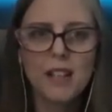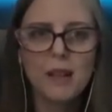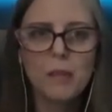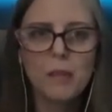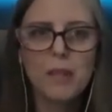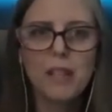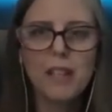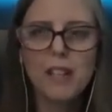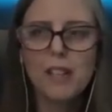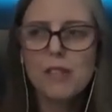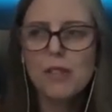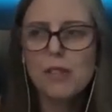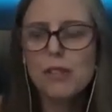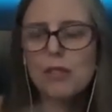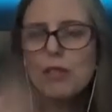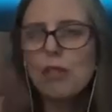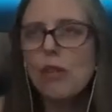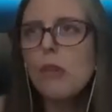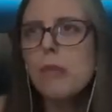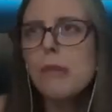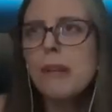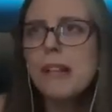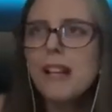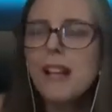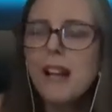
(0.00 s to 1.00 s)
Because there's
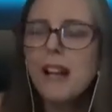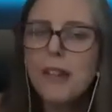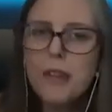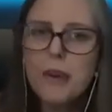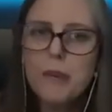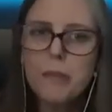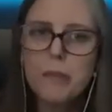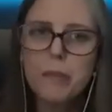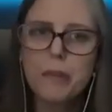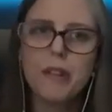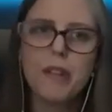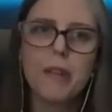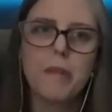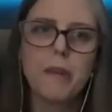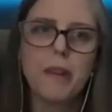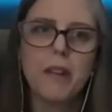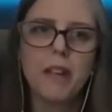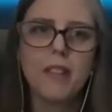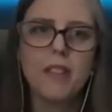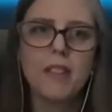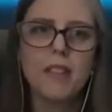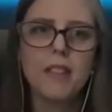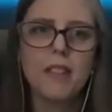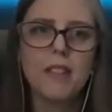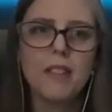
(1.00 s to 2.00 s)
so many other
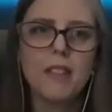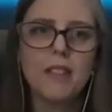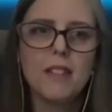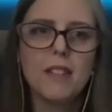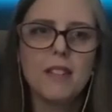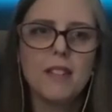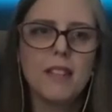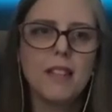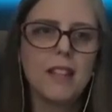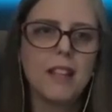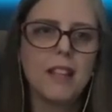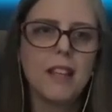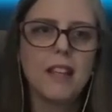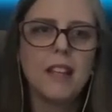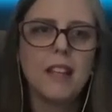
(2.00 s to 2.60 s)
boogeymen that can